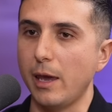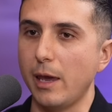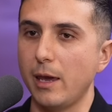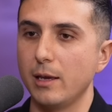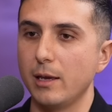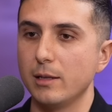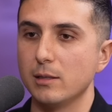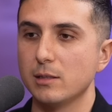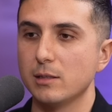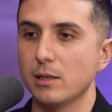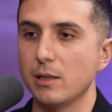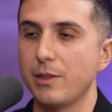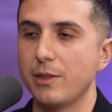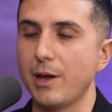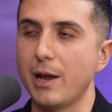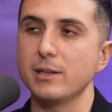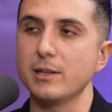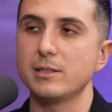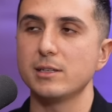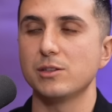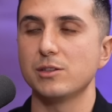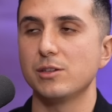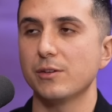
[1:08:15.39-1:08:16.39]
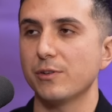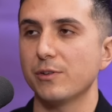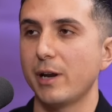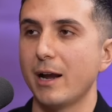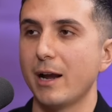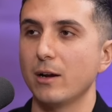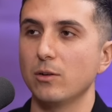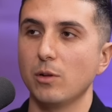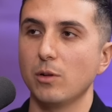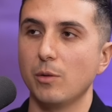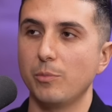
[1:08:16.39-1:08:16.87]
And that is a different
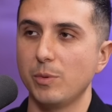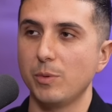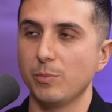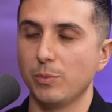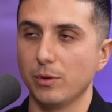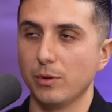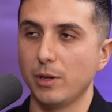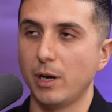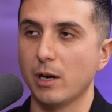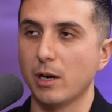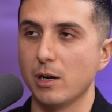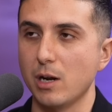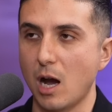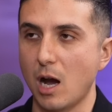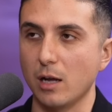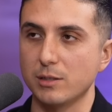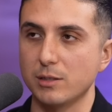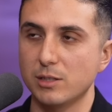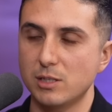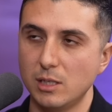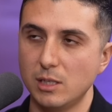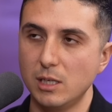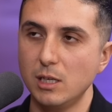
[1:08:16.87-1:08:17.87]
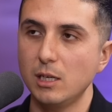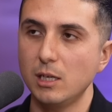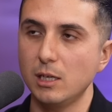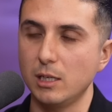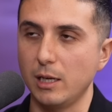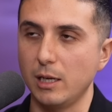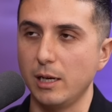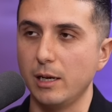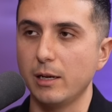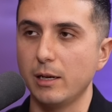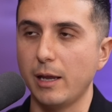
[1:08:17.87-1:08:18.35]
angle that people are not
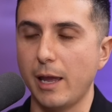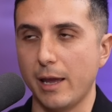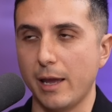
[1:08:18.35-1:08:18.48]
seeing it.